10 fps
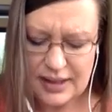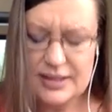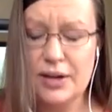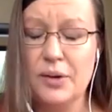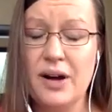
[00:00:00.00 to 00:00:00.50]

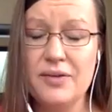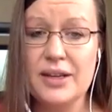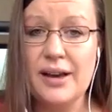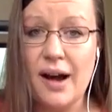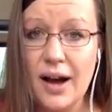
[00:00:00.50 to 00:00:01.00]
so of the
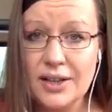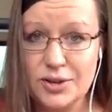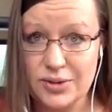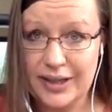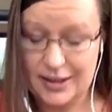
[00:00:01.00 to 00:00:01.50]

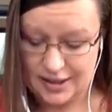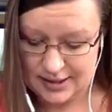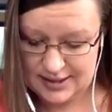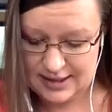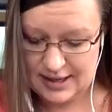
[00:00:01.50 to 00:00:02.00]

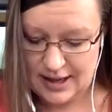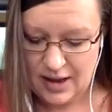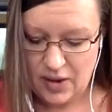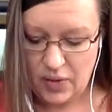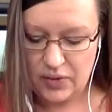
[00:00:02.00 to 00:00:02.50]
non-drinkers
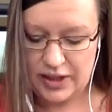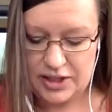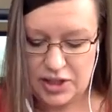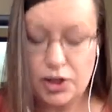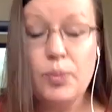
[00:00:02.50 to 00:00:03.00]
only
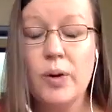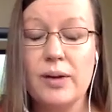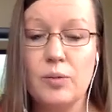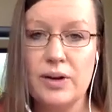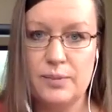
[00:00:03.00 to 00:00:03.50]

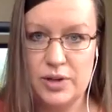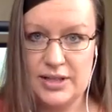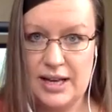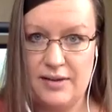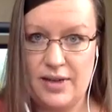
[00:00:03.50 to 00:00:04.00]

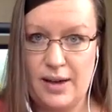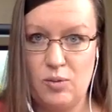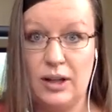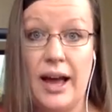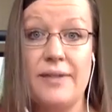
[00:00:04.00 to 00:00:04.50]
2.1% of them
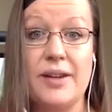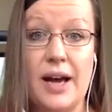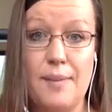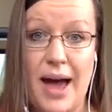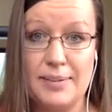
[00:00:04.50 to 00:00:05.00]
were
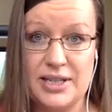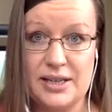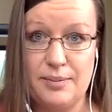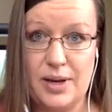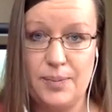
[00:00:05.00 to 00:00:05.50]
lifetime
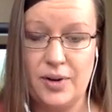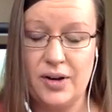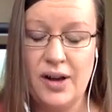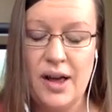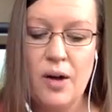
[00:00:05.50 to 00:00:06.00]
abstinent people.
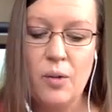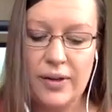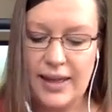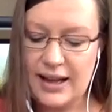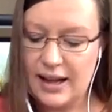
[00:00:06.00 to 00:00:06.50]
What
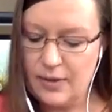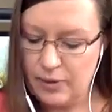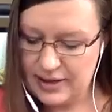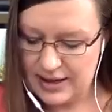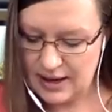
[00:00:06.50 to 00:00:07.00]
they
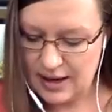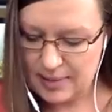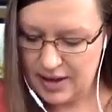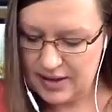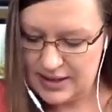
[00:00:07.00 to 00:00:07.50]
what they talk
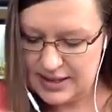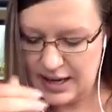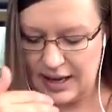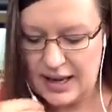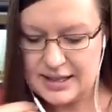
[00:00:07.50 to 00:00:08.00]
about in the
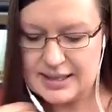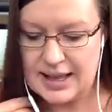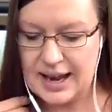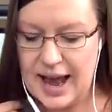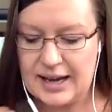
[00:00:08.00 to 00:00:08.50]
study is
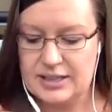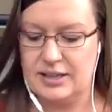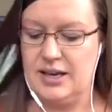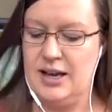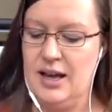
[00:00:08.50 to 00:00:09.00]
that
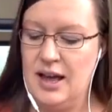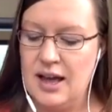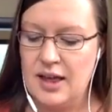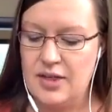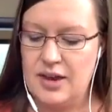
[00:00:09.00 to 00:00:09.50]
actually
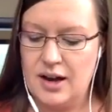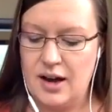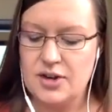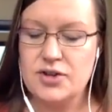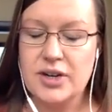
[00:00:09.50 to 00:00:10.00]
the
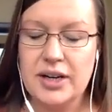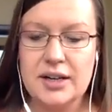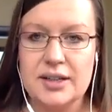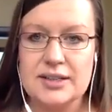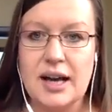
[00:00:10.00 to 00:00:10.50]

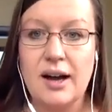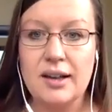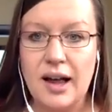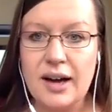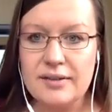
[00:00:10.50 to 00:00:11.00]
non-drinkers, a
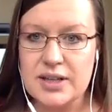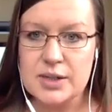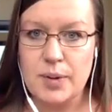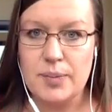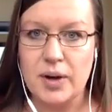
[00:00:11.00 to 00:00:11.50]
lot of these
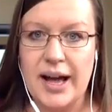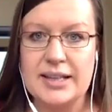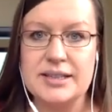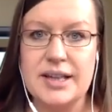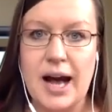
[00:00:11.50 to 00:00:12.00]
people had
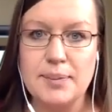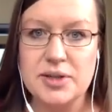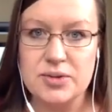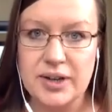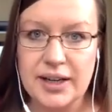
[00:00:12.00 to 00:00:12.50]
stopped
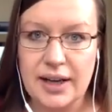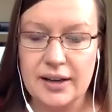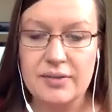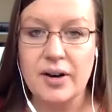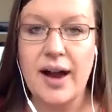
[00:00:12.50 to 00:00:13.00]
drinking
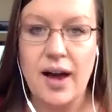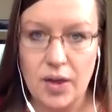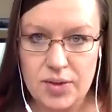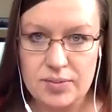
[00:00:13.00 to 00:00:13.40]
for health